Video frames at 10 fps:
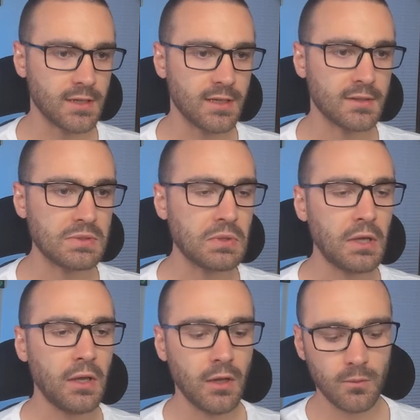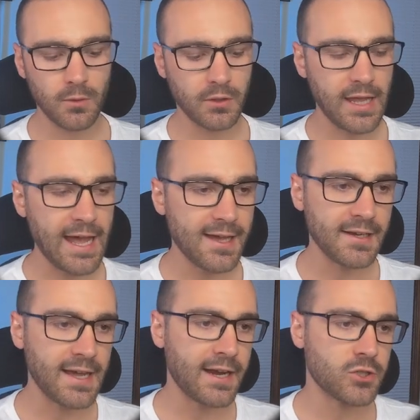and we're going to add
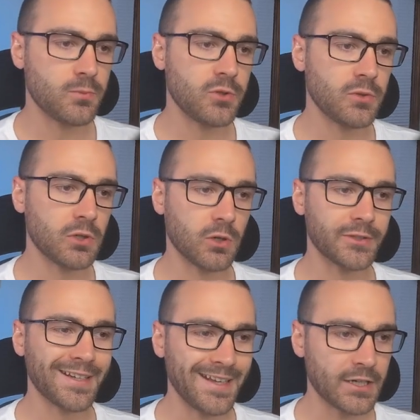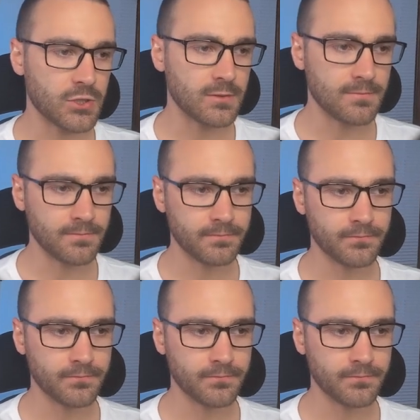an attribute called connection.